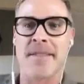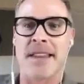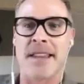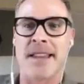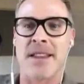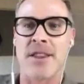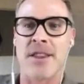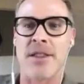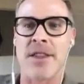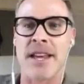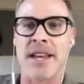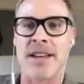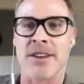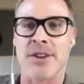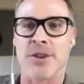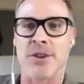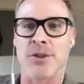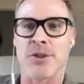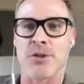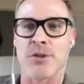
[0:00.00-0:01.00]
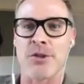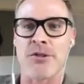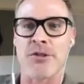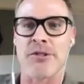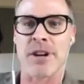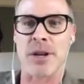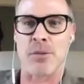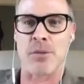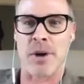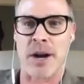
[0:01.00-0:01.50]
then you're doing
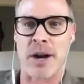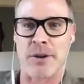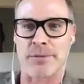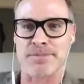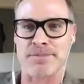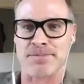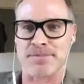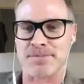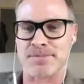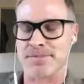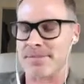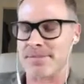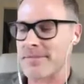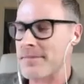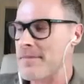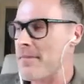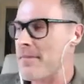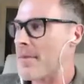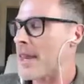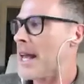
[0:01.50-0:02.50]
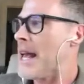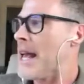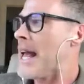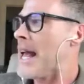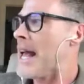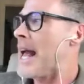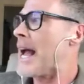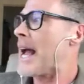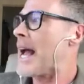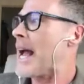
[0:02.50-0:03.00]
really well.
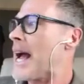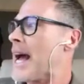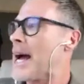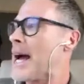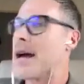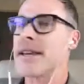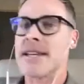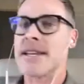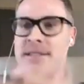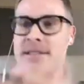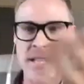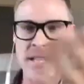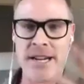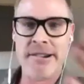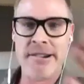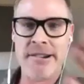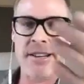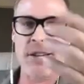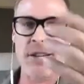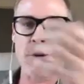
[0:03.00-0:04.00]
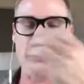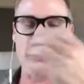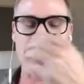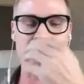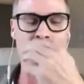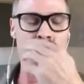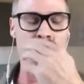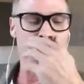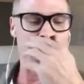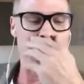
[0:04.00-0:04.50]
Yes, Terry, you
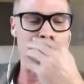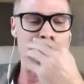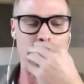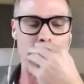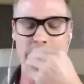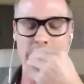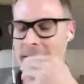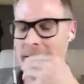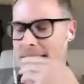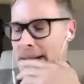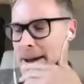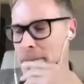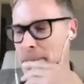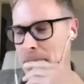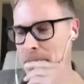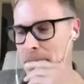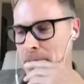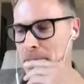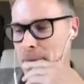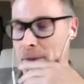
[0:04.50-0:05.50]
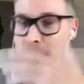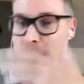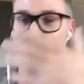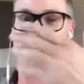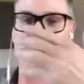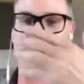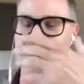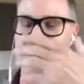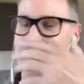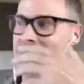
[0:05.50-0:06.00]
were there. Of
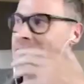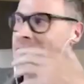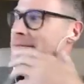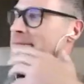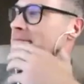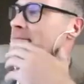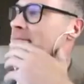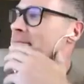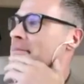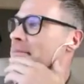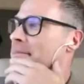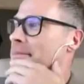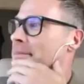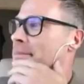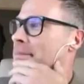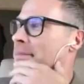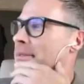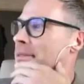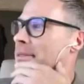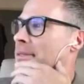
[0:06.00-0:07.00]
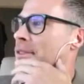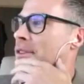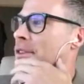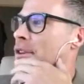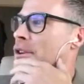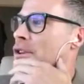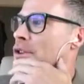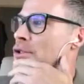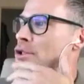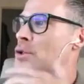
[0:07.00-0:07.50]
course.
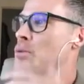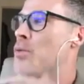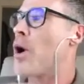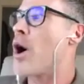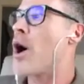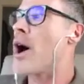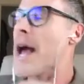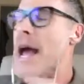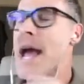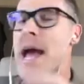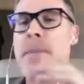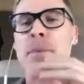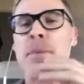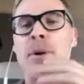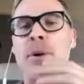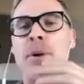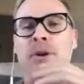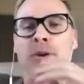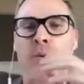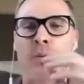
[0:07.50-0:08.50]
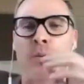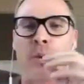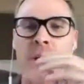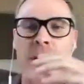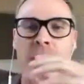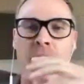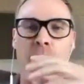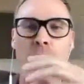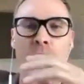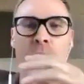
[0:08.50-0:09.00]
So what happened
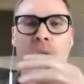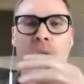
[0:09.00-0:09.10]
when